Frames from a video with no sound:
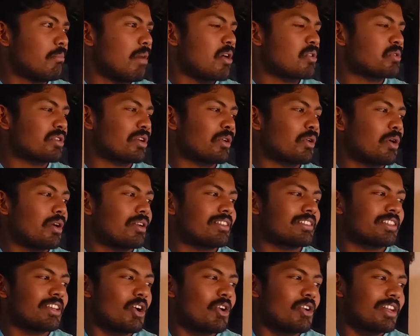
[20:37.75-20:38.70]
The mountain
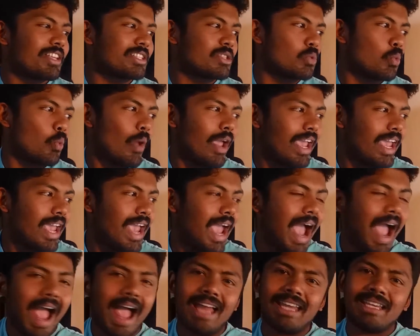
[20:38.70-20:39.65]
god is on his
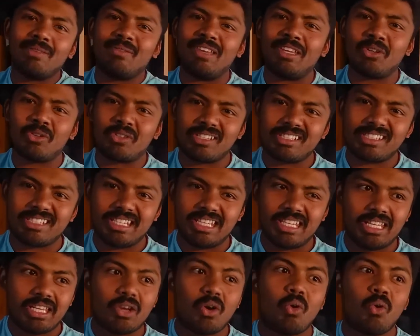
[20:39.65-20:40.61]
way and we're gonna
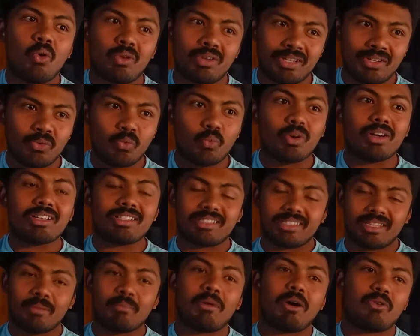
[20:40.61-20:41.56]
see Oden
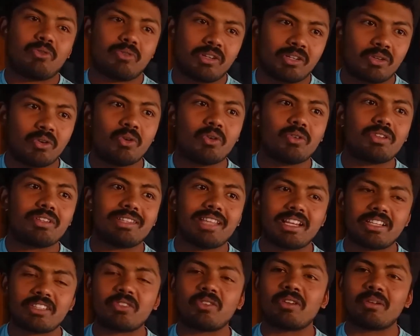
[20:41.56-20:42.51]
versus the mountain
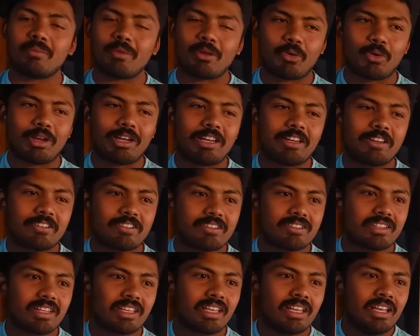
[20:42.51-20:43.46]
god. That's gonna be really
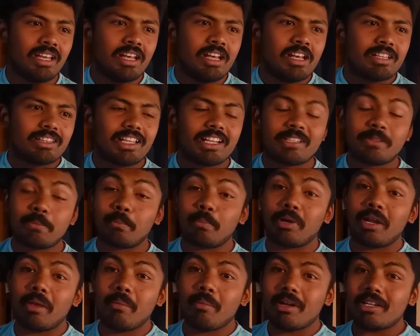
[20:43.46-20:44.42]
interesting.
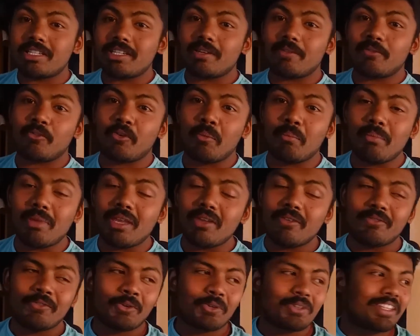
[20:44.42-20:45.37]
That's pretty much it for
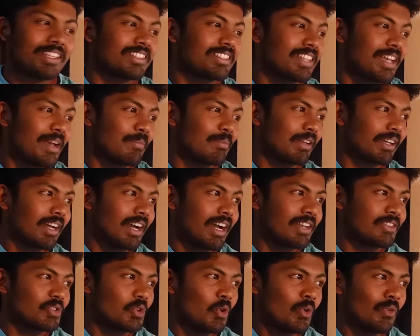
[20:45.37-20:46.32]
me for this
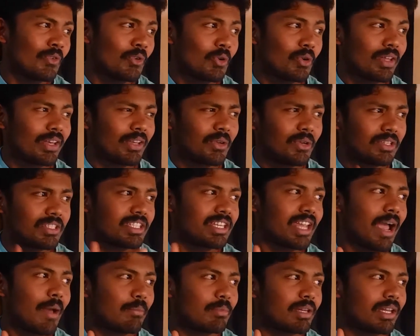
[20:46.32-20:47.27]
chapter guys. Overall a
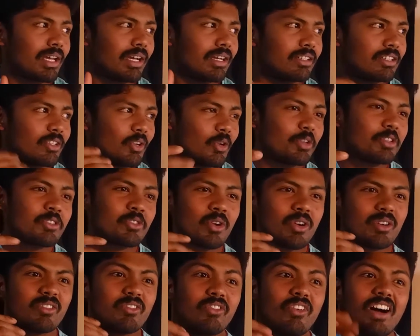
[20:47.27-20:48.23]
good chapter. You know
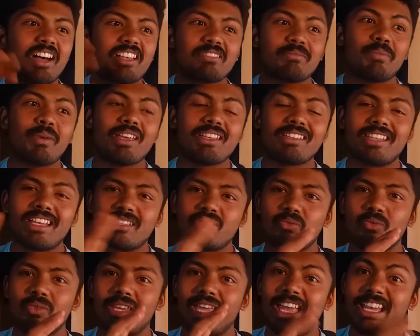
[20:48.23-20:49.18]
it's not fast
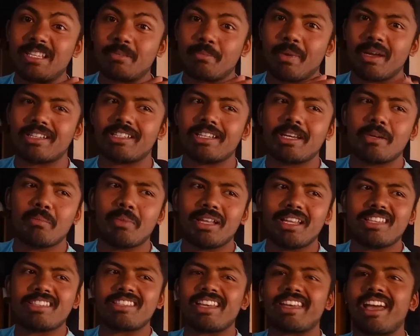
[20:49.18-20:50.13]
paced as we
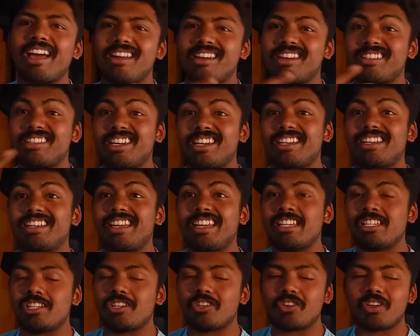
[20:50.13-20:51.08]
expected but it's a
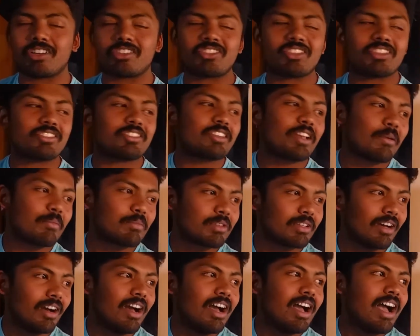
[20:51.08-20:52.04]
character introduction
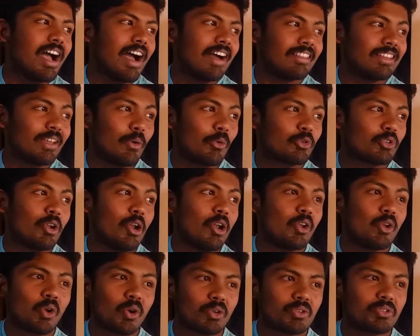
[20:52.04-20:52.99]
chapter and that
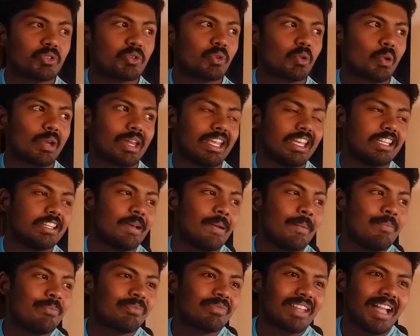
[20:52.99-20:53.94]
was a lot to
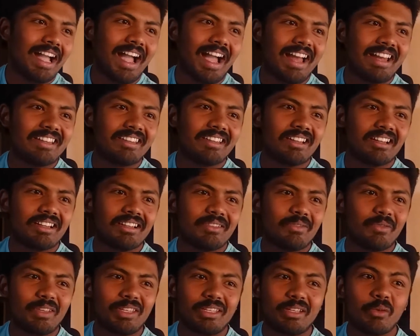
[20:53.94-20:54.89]
read
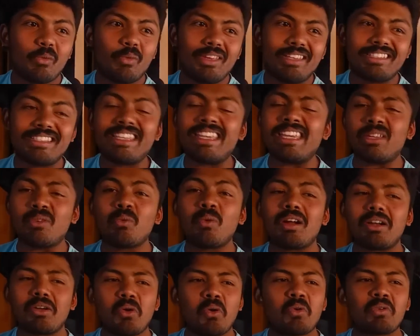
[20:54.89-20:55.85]
and we we
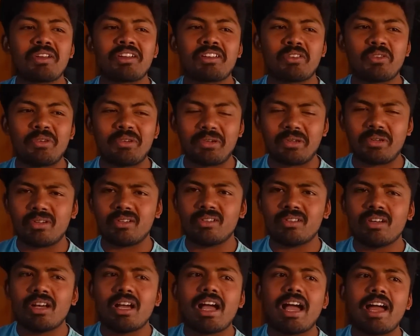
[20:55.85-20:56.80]
seen what Oden could
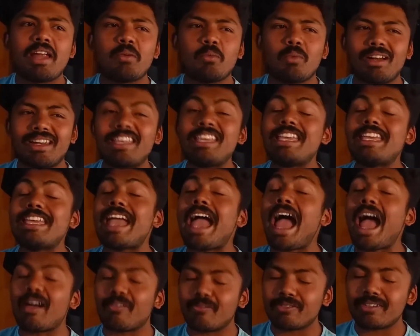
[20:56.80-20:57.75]
do and what
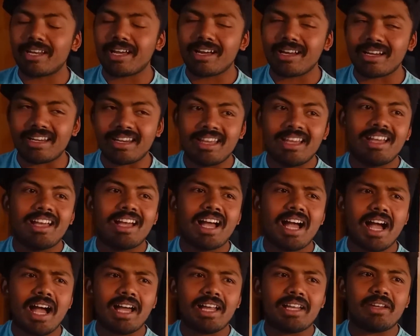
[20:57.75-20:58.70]
he have done
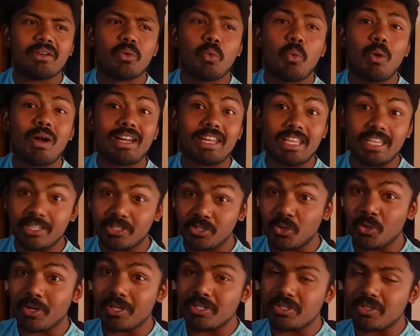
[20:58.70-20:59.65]
and what
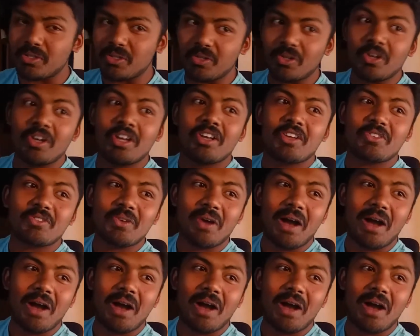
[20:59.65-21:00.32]
he's going to do.